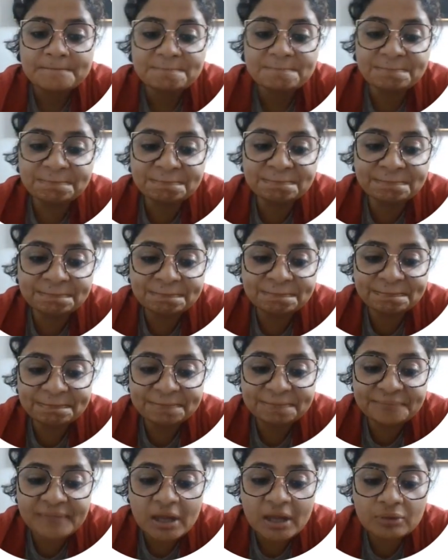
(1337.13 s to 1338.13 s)

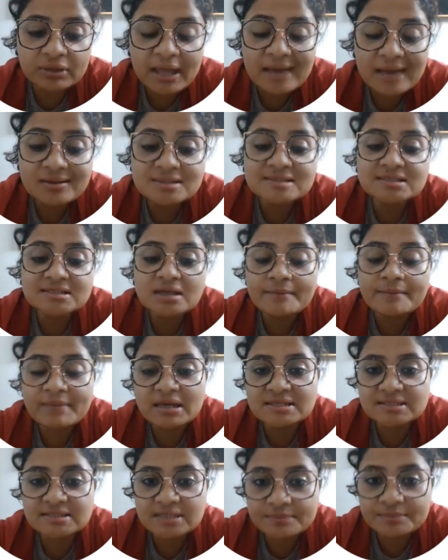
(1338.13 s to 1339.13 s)
Now there are some
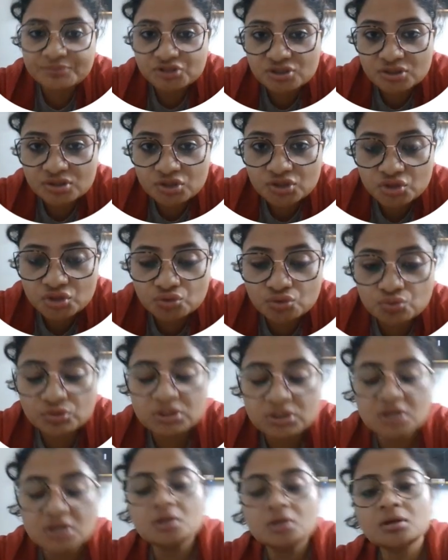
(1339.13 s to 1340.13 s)
exceptions to
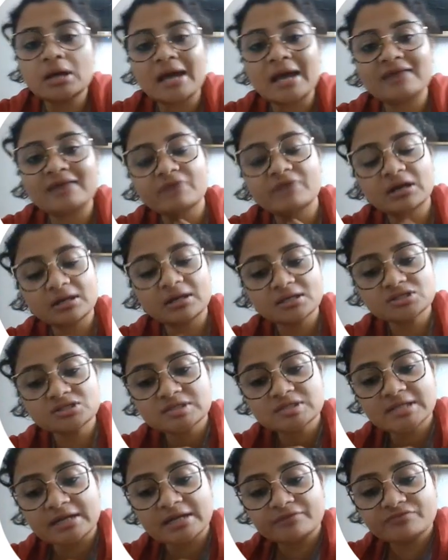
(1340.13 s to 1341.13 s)
the
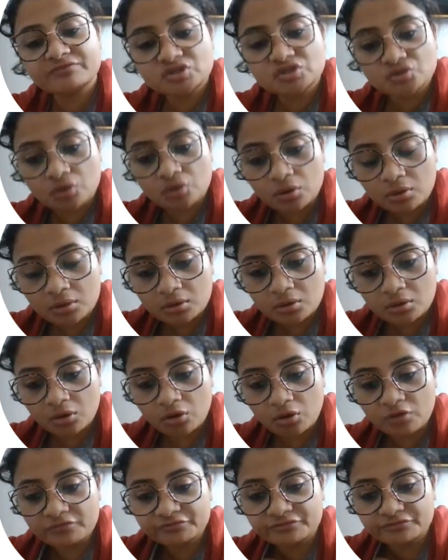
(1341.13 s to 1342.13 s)
advantages that we saw
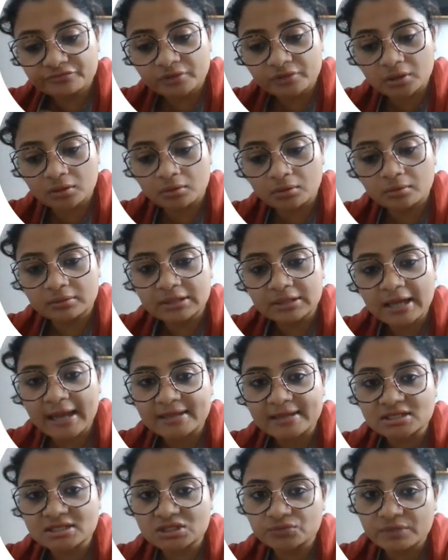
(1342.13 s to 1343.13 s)
of the
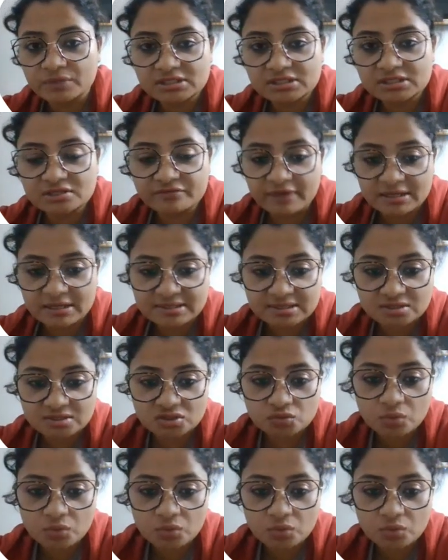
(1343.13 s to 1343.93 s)
attenuated vaccines.